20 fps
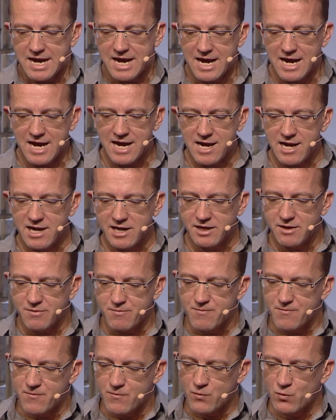And
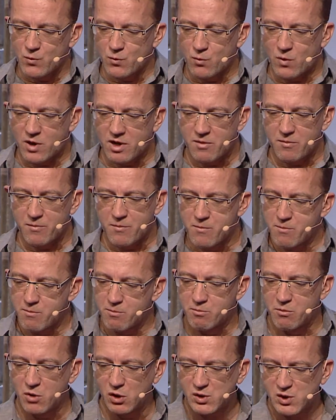while
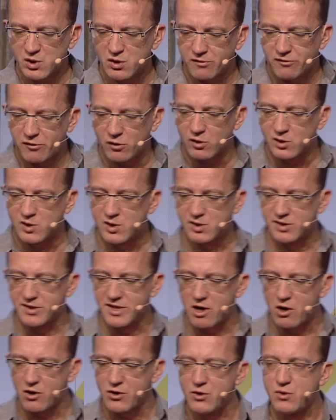most of us
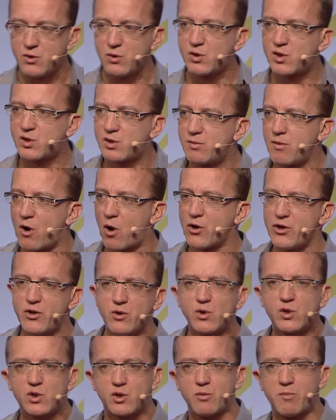now are
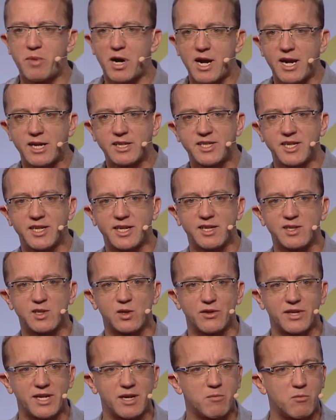used to buying tickets
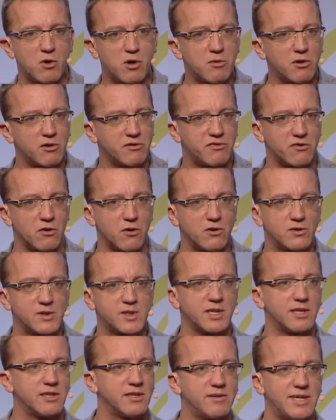on their mobile phones,
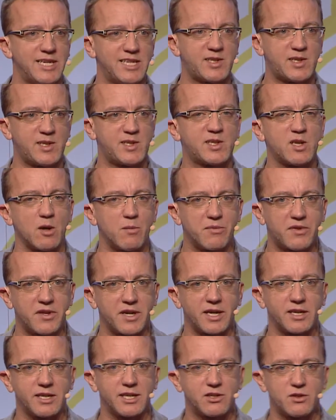and this is
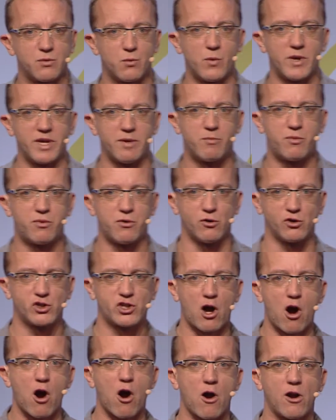something that we push
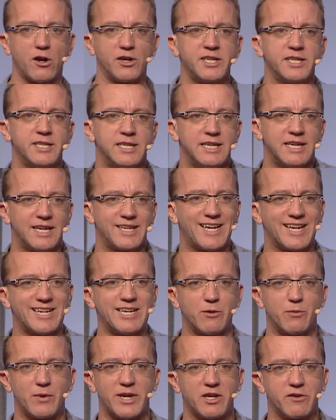hard,
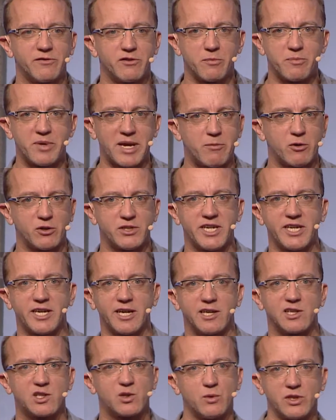getting rid of the paper
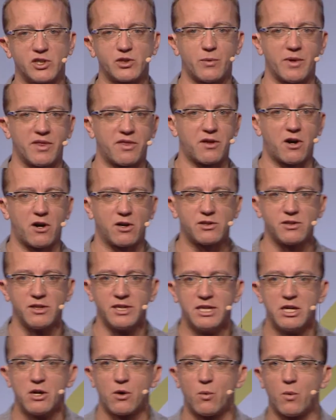tickets, which we thought
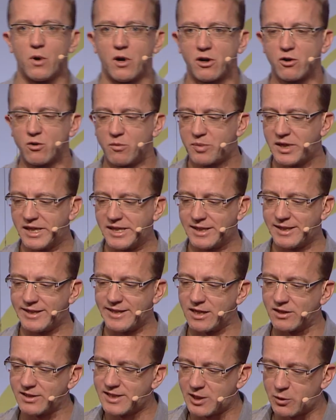were completely
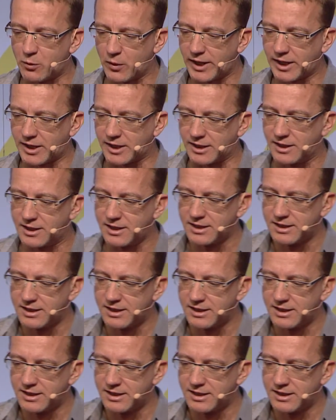antiquated,